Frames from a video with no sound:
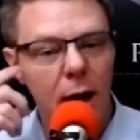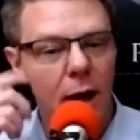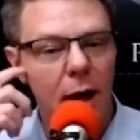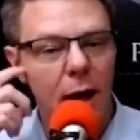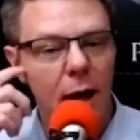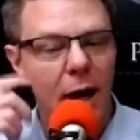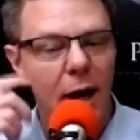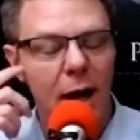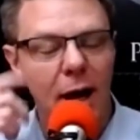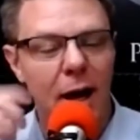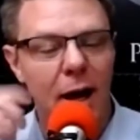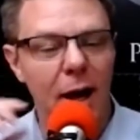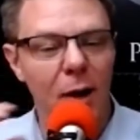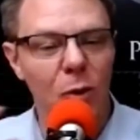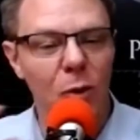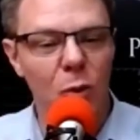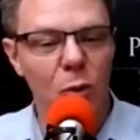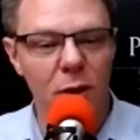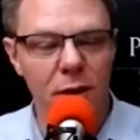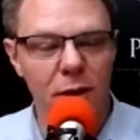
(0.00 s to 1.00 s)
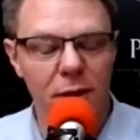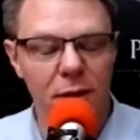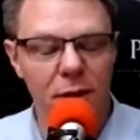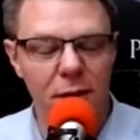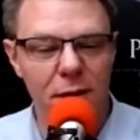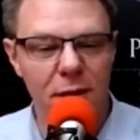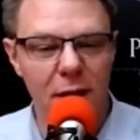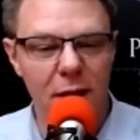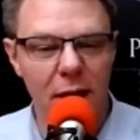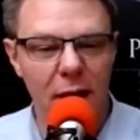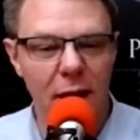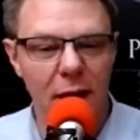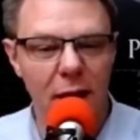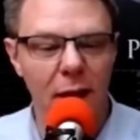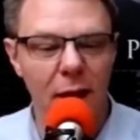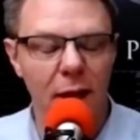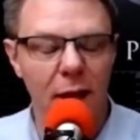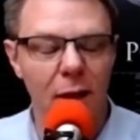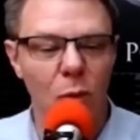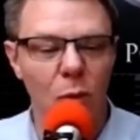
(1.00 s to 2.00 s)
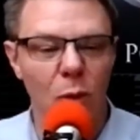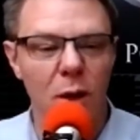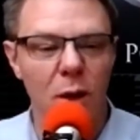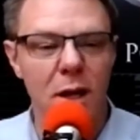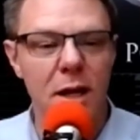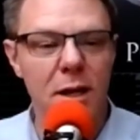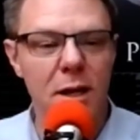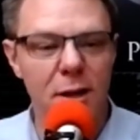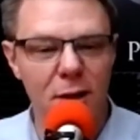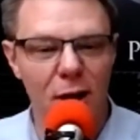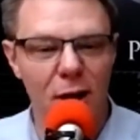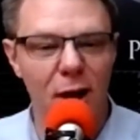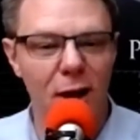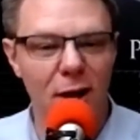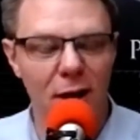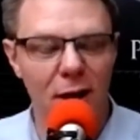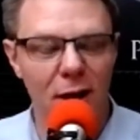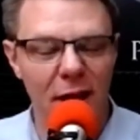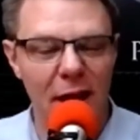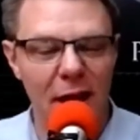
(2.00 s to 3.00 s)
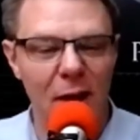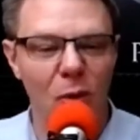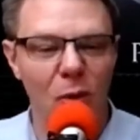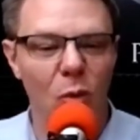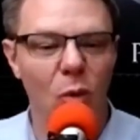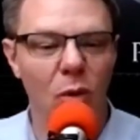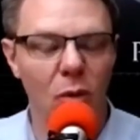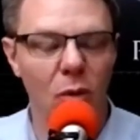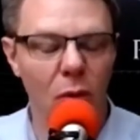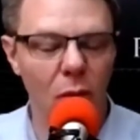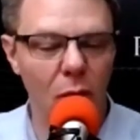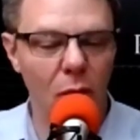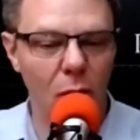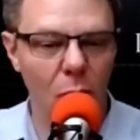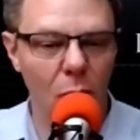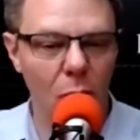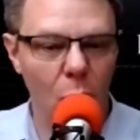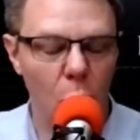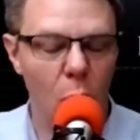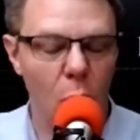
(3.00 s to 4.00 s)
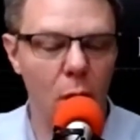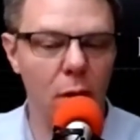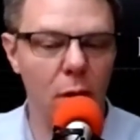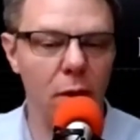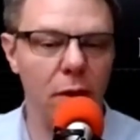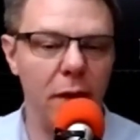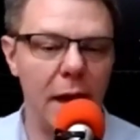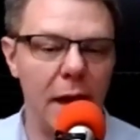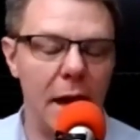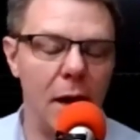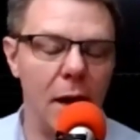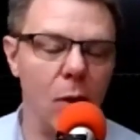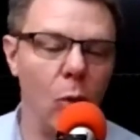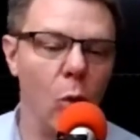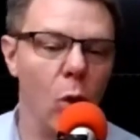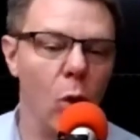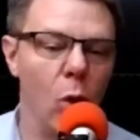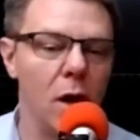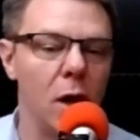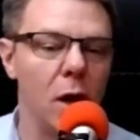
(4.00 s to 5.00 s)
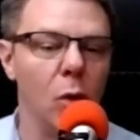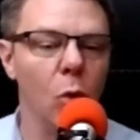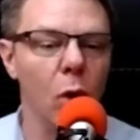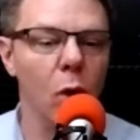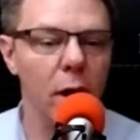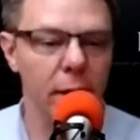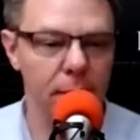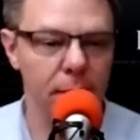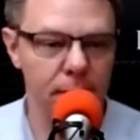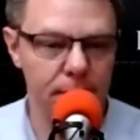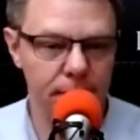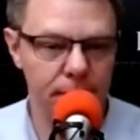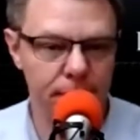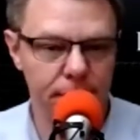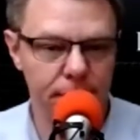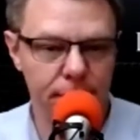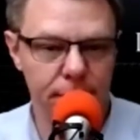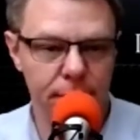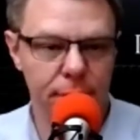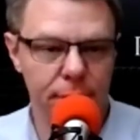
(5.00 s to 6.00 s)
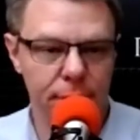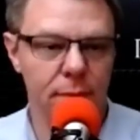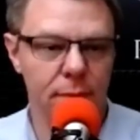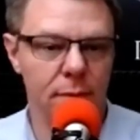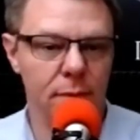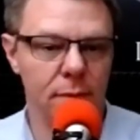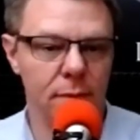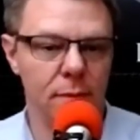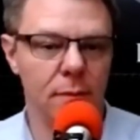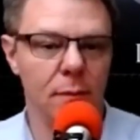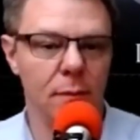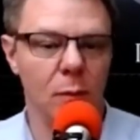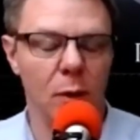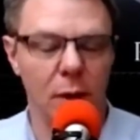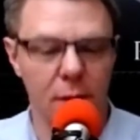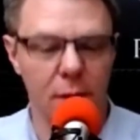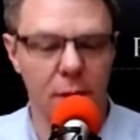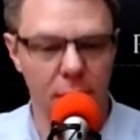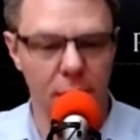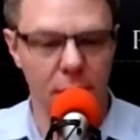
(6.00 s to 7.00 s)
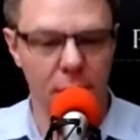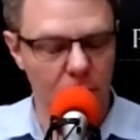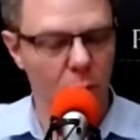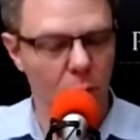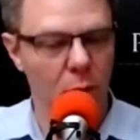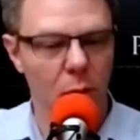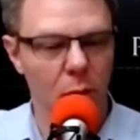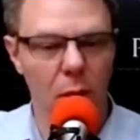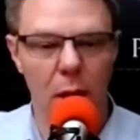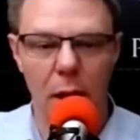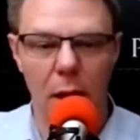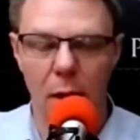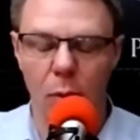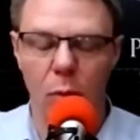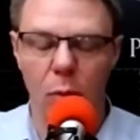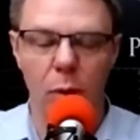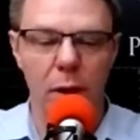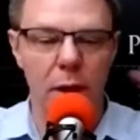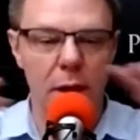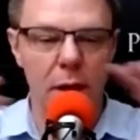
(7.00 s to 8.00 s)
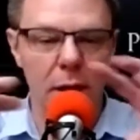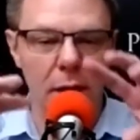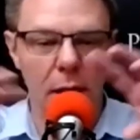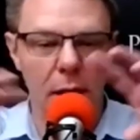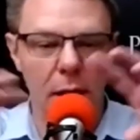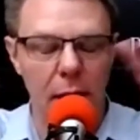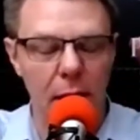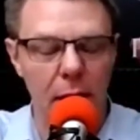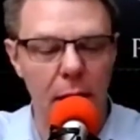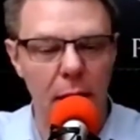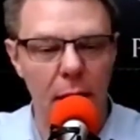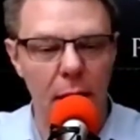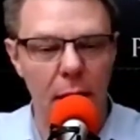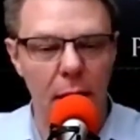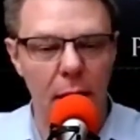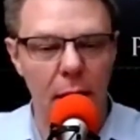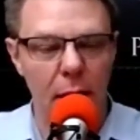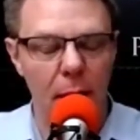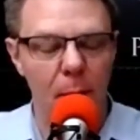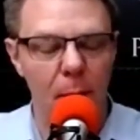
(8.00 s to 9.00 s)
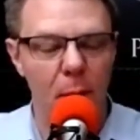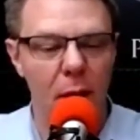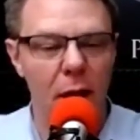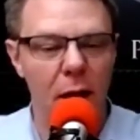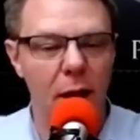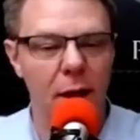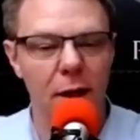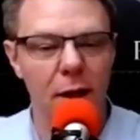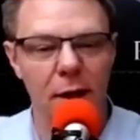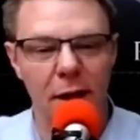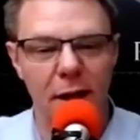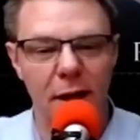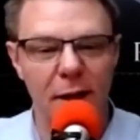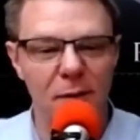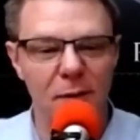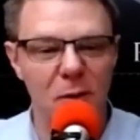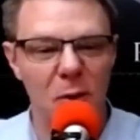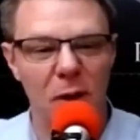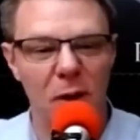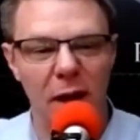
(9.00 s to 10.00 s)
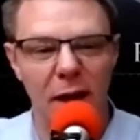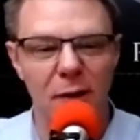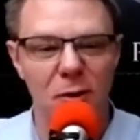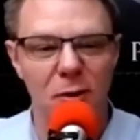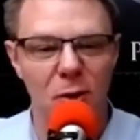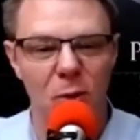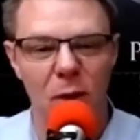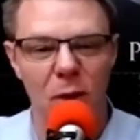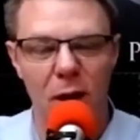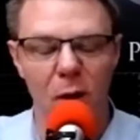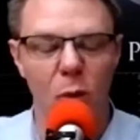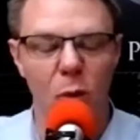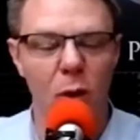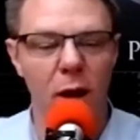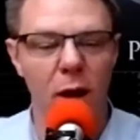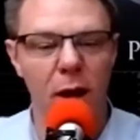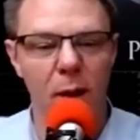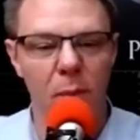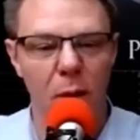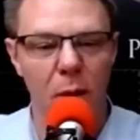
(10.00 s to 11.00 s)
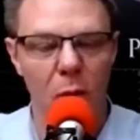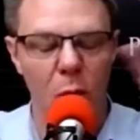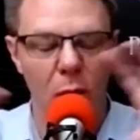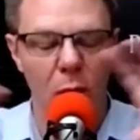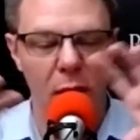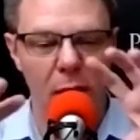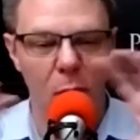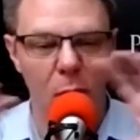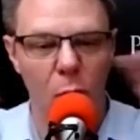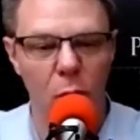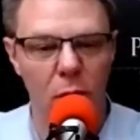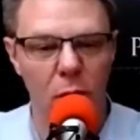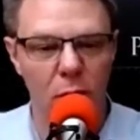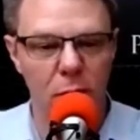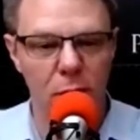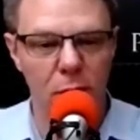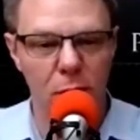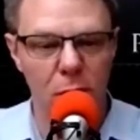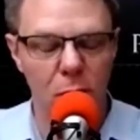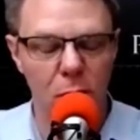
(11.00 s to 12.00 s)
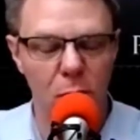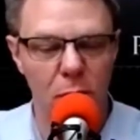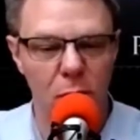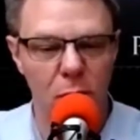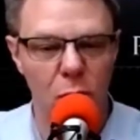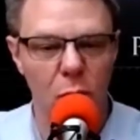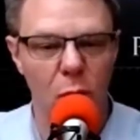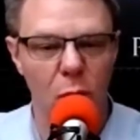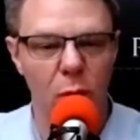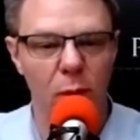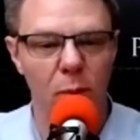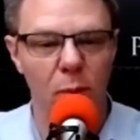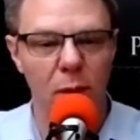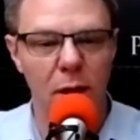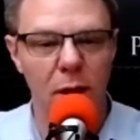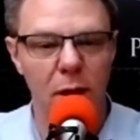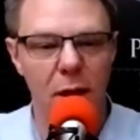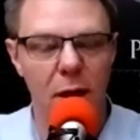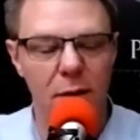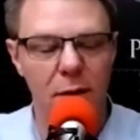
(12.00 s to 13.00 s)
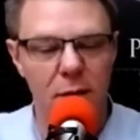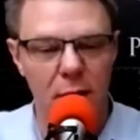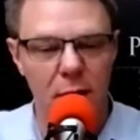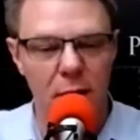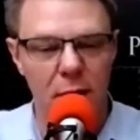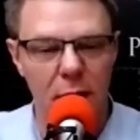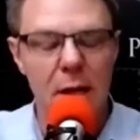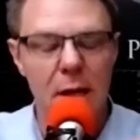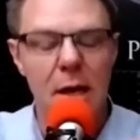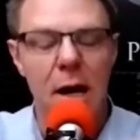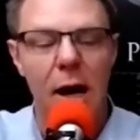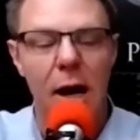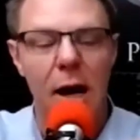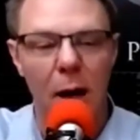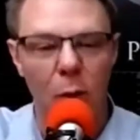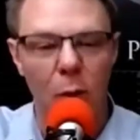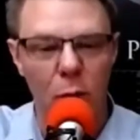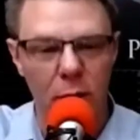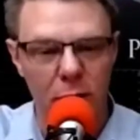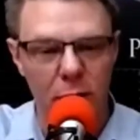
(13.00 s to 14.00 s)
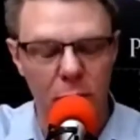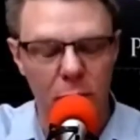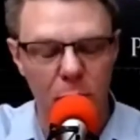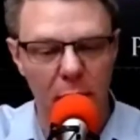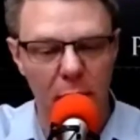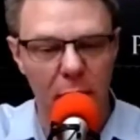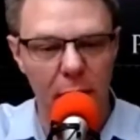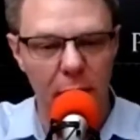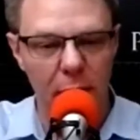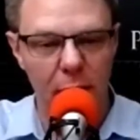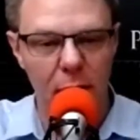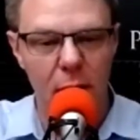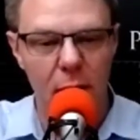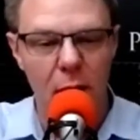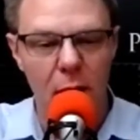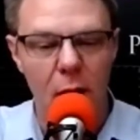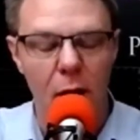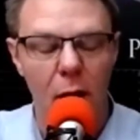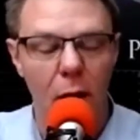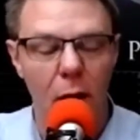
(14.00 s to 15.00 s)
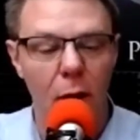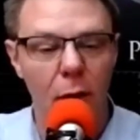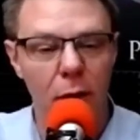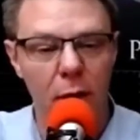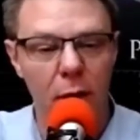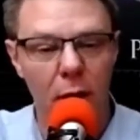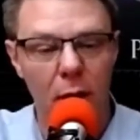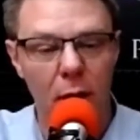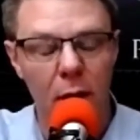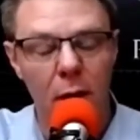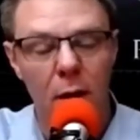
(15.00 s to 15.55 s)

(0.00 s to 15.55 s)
I would say we need to talk on that one-on-one, because we need. I'm not going to give you an answer right away, but what I will do is when we meet Austin, I will explain all the